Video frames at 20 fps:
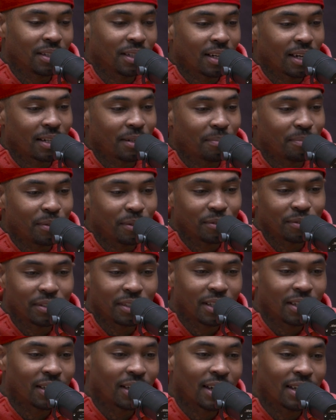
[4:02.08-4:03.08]
Mm-hmm. I gotta build the
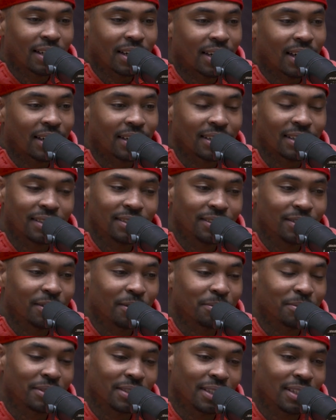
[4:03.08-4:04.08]
cloud, I gotta yeah. you know what
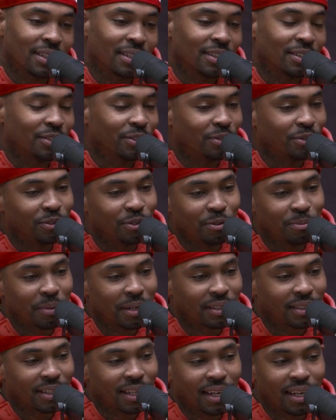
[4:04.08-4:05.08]
I'm saying, and do
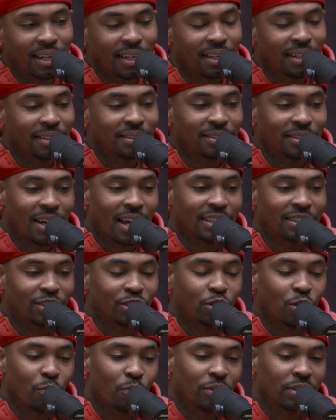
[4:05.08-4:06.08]
my thing. So I
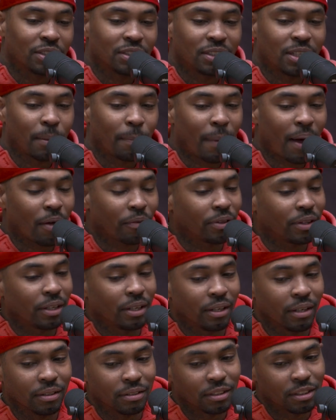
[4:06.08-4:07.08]
just don't wanna step out
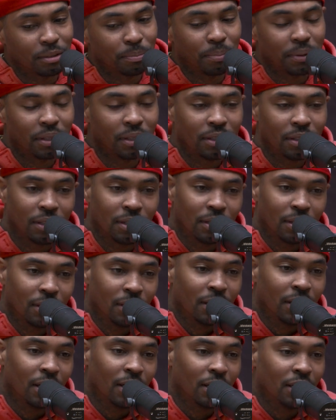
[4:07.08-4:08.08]
there and yeah. just be
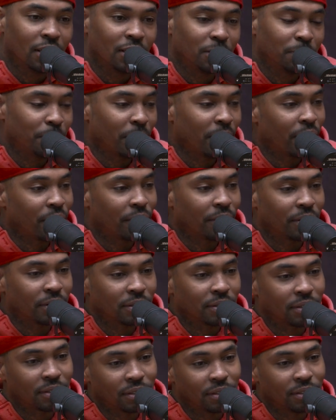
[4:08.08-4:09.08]
and
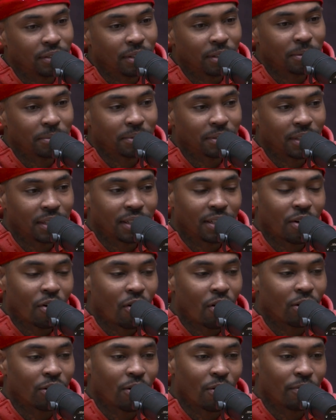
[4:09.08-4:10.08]
experienced, you know what I'm saying,
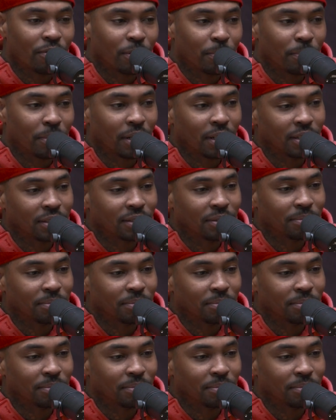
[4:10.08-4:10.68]
all over the place.